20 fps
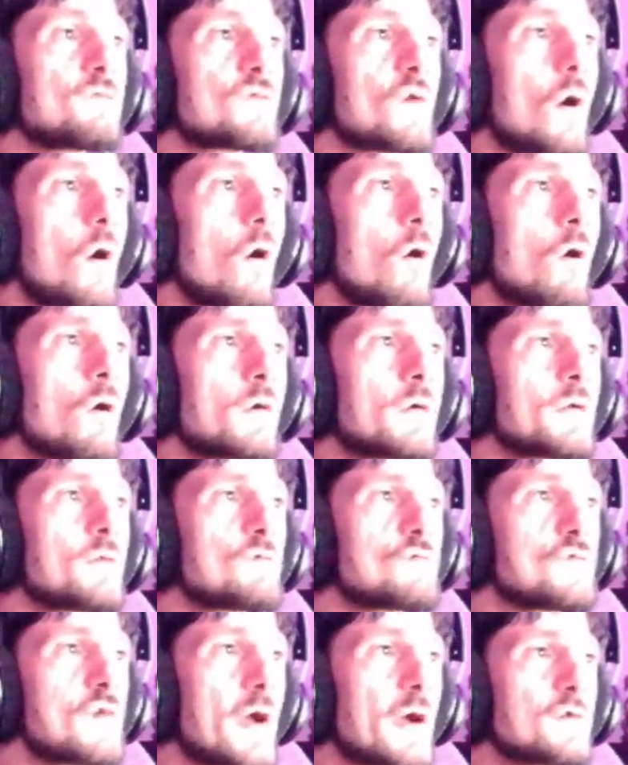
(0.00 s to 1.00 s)
all
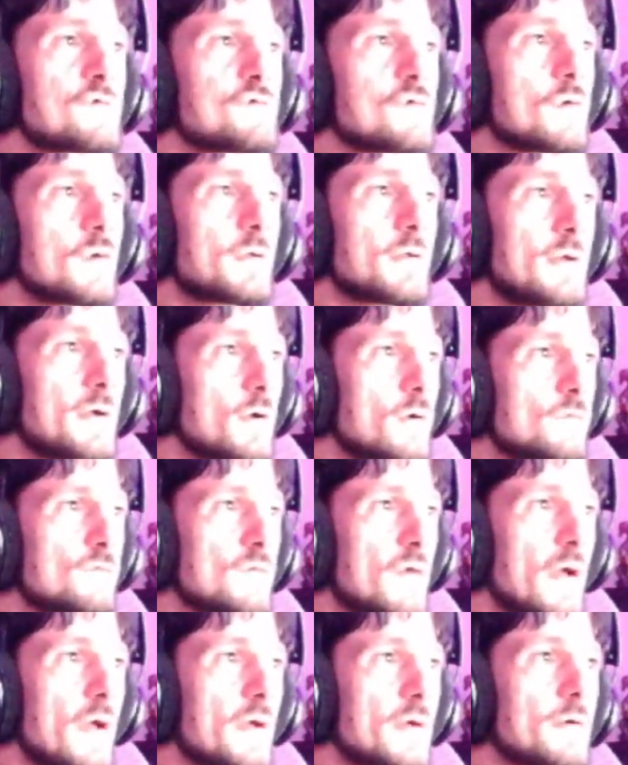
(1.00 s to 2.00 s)
conjecture and
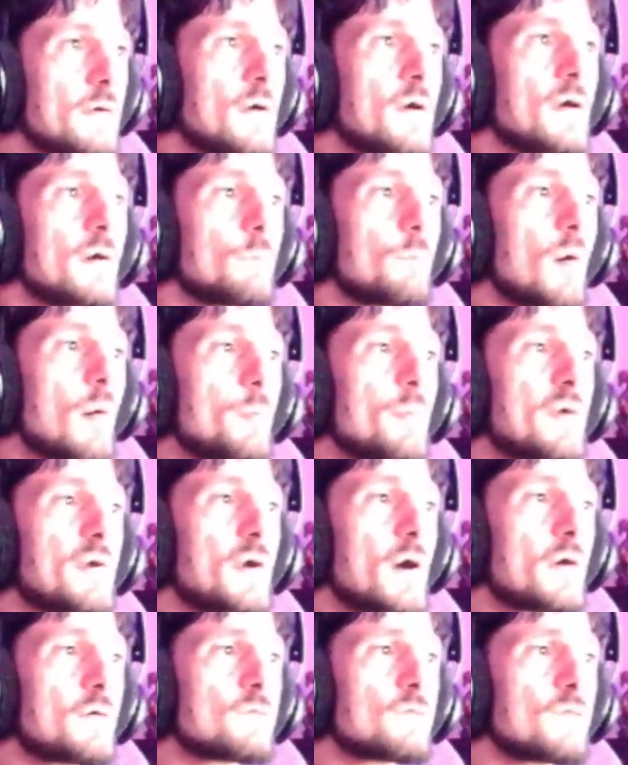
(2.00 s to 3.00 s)
hearsay. But
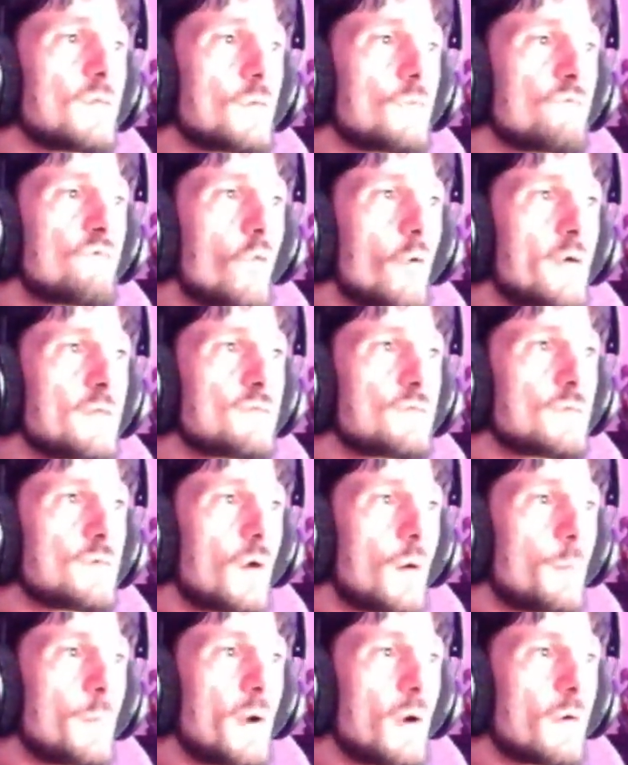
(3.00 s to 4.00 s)
because the
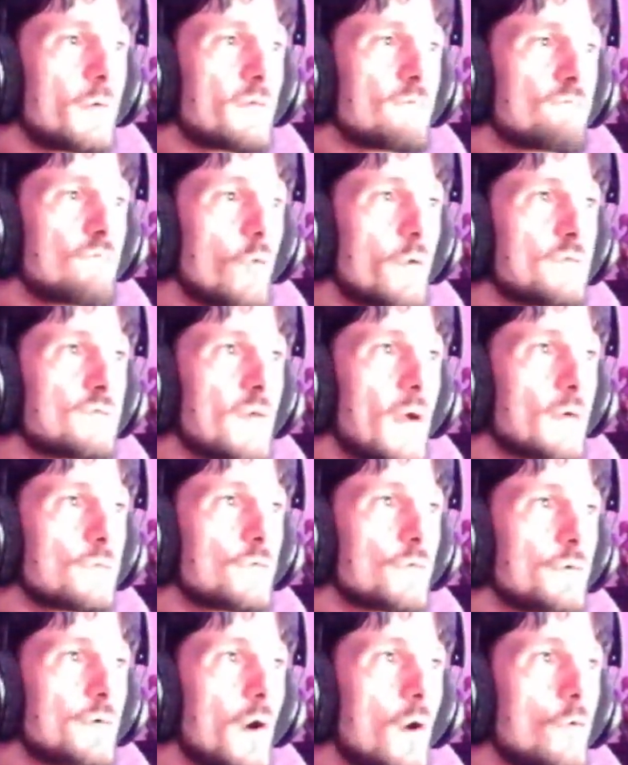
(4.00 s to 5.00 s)
American voice
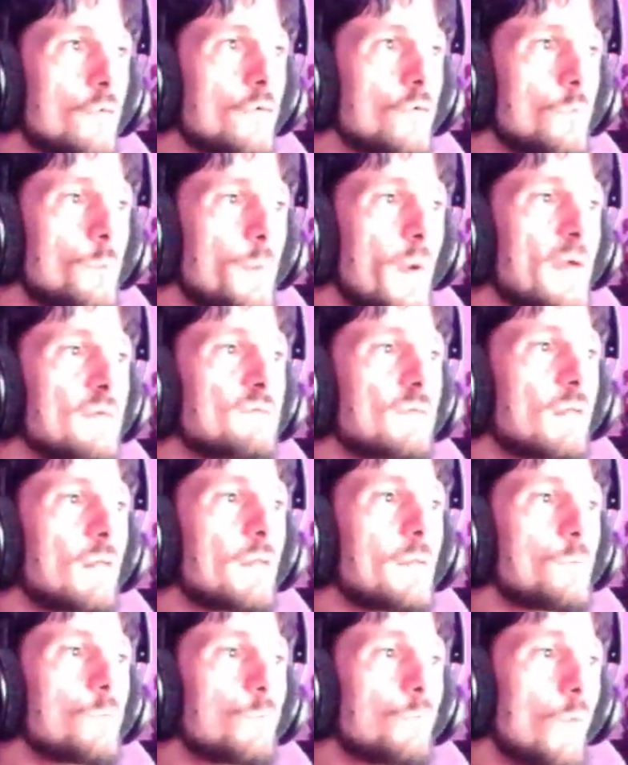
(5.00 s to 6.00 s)
actor Goku
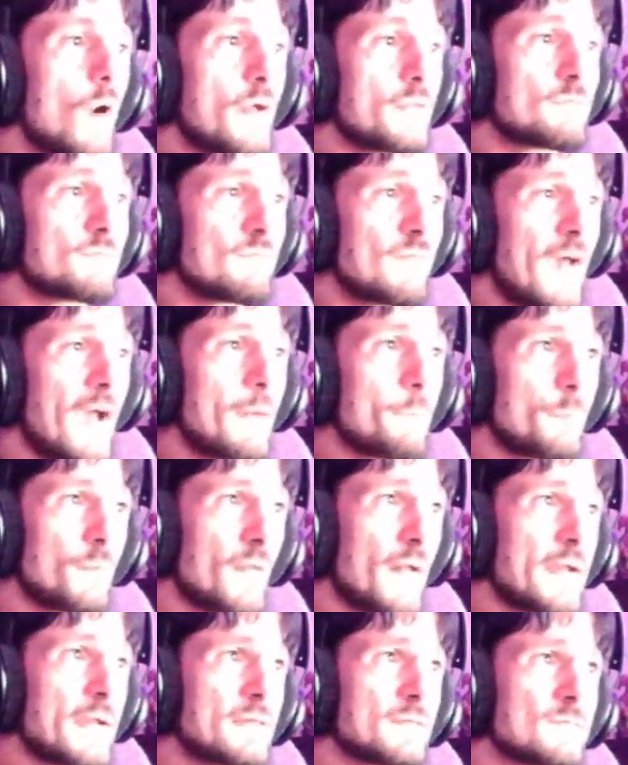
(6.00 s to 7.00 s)
basically runs that
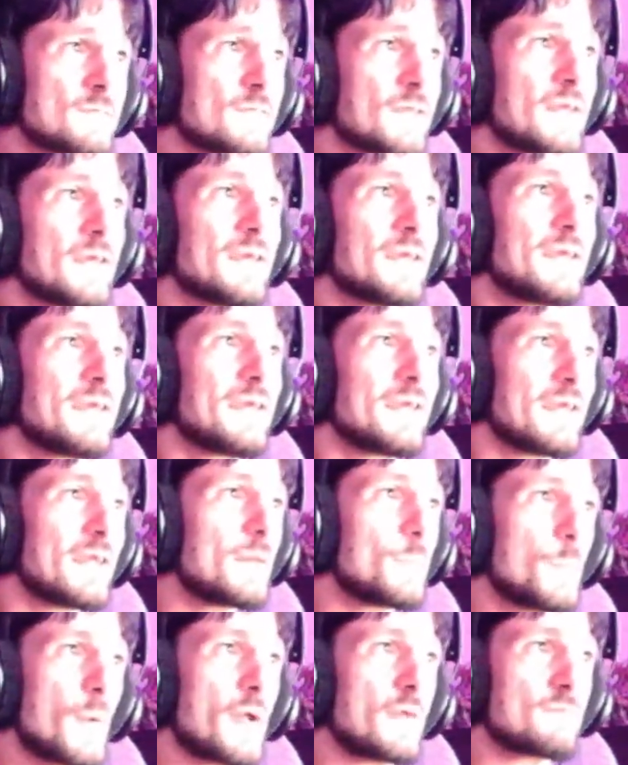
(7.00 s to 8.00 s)
place, he
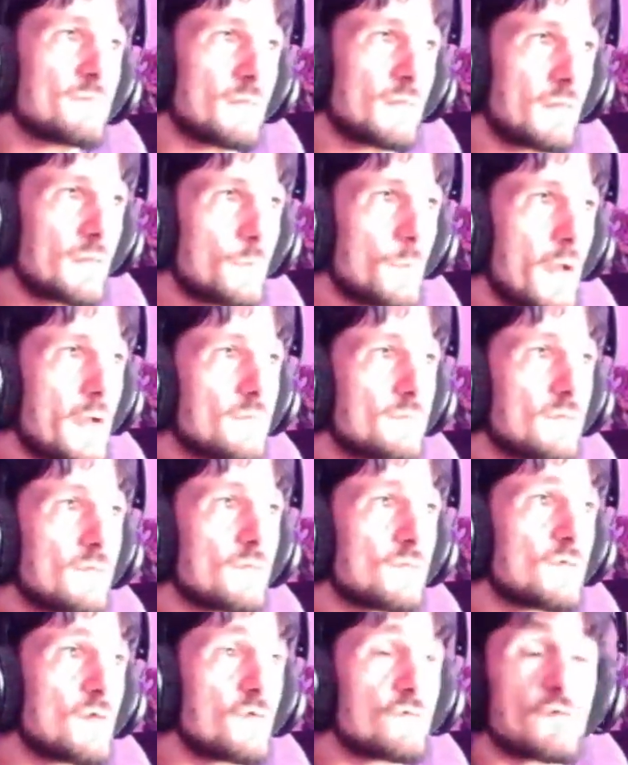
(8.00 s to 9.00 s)
basically makes the
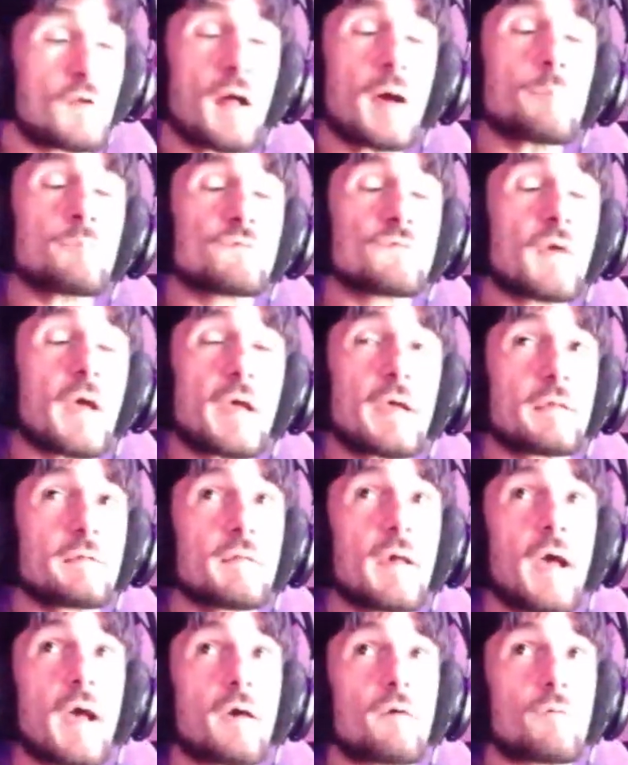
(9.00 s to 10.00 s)
decision. I'm saying
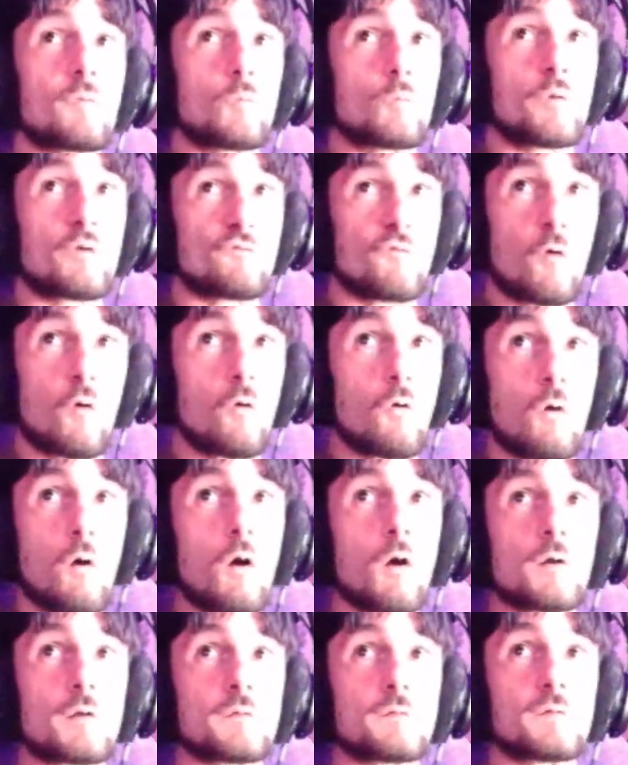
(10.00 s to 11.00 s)
that with
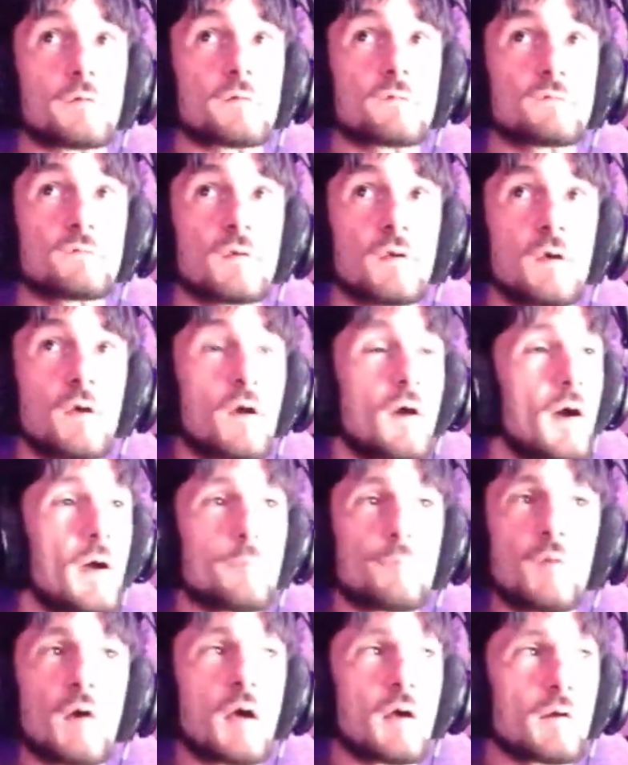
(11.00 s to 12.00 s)
wholeheartedness.
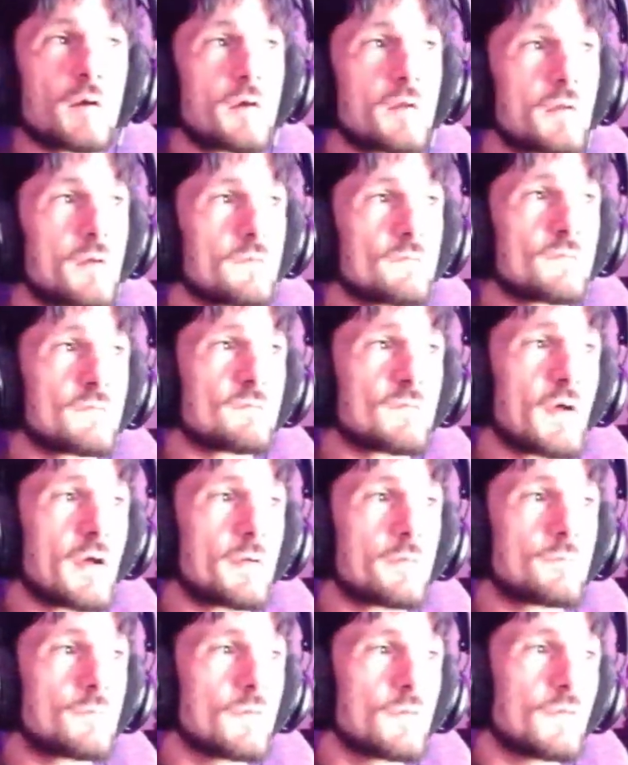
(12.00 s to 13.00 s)
I'm not gonna, since
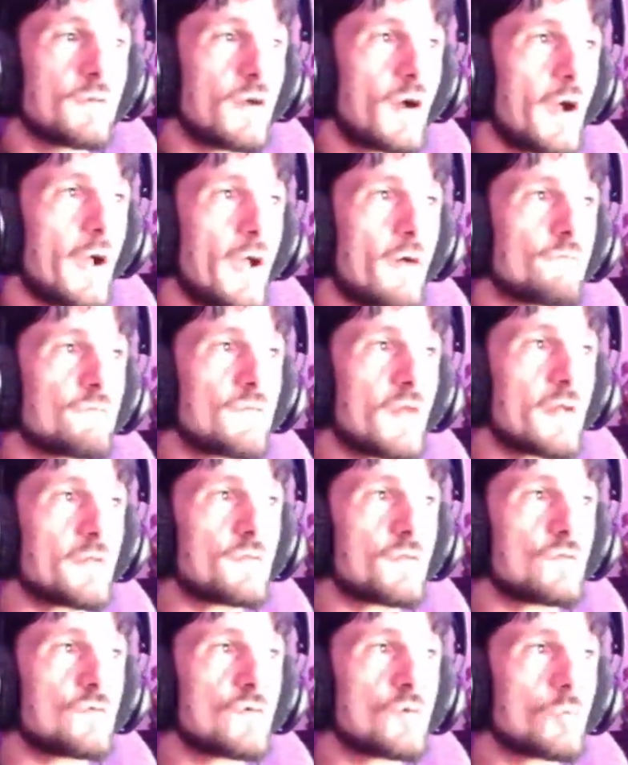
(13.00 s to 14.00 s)
I have nothing
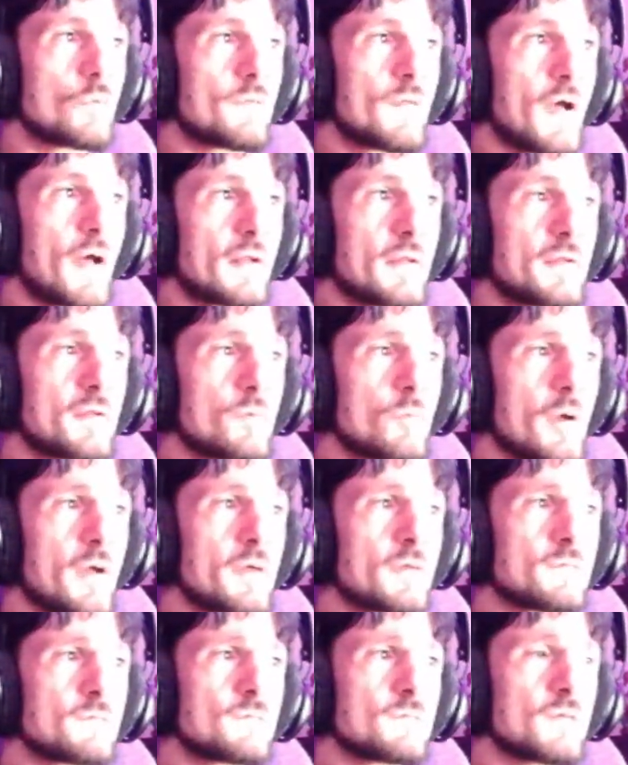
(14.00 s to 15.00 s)
to do with that
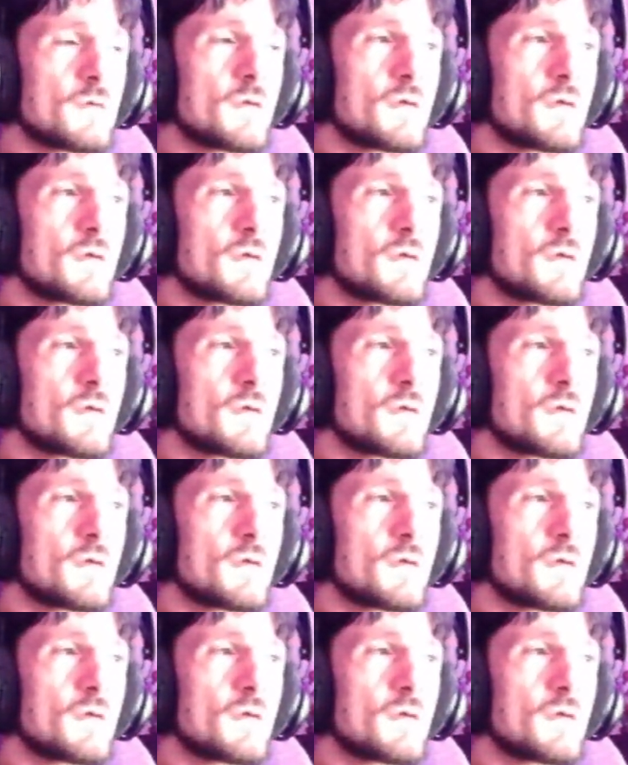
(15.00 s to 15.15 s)
anyways,